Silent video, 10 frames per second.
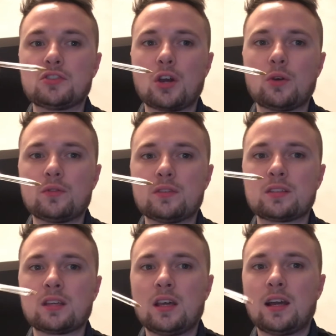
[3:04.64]

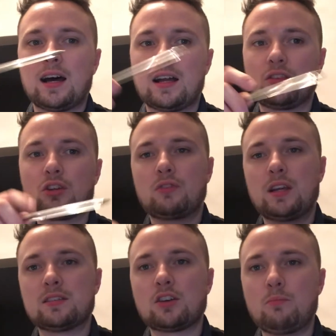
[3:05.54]
zones, and the
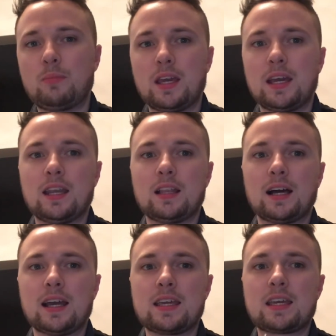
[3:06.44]
green zone being
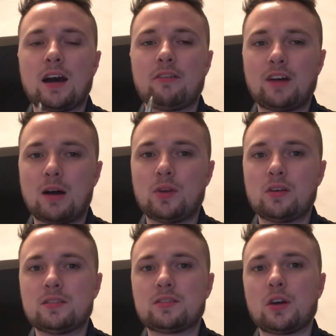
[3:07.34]
like a fat
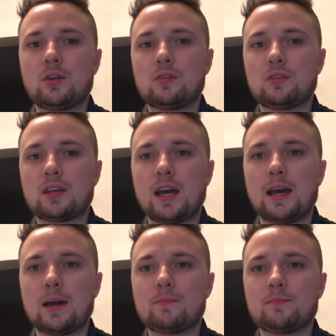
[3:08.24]
burning zone,
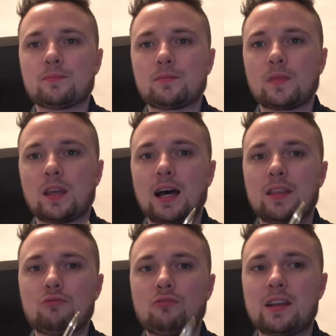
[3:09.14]
and
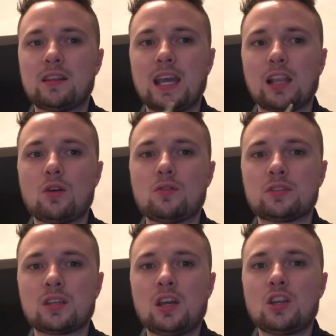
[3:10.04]
the red and the
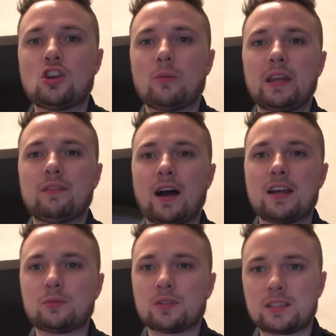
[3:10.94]
yellows not being
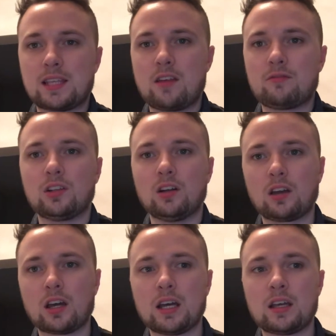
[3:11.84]
advisable to stay in for
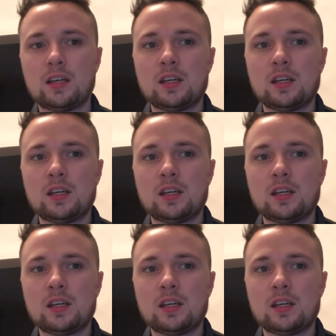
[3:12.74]
longer.